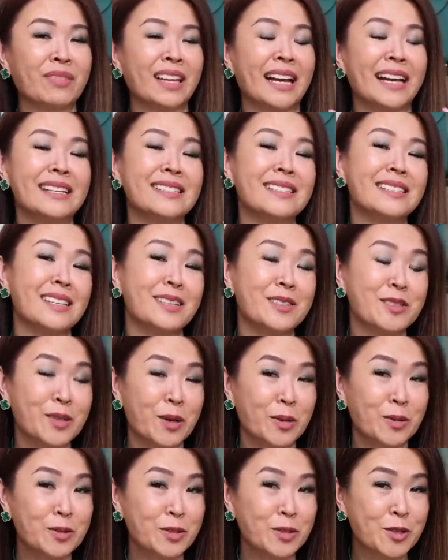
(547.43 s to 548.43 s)
has
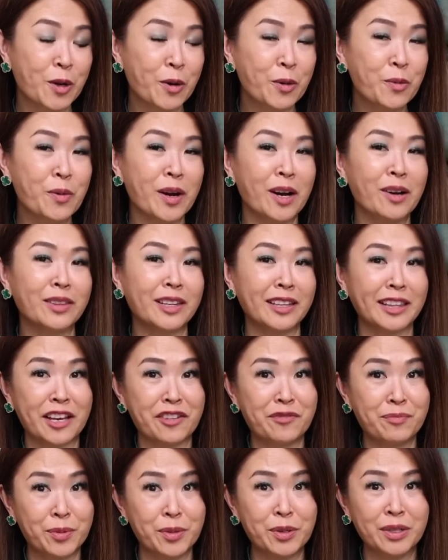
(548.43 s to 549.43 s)
sold so well that
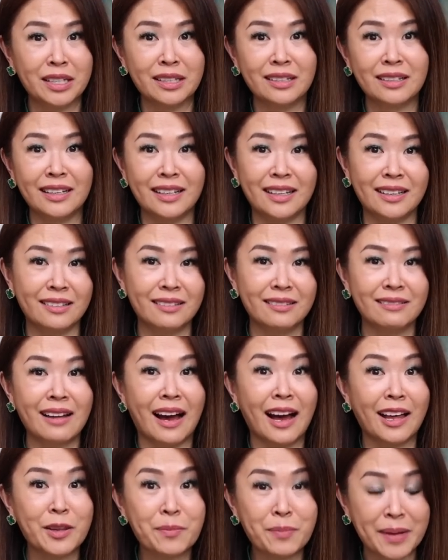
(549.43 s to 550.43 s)
they've put it in
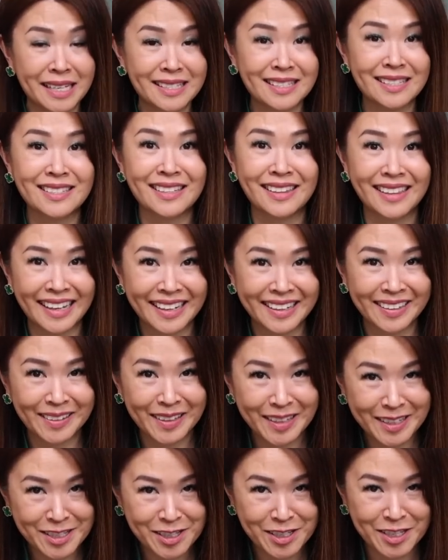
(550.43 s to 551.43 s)
other pieces in their
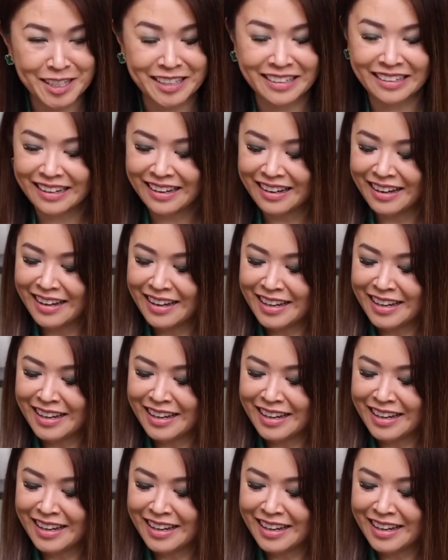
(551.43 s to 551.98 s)
collection.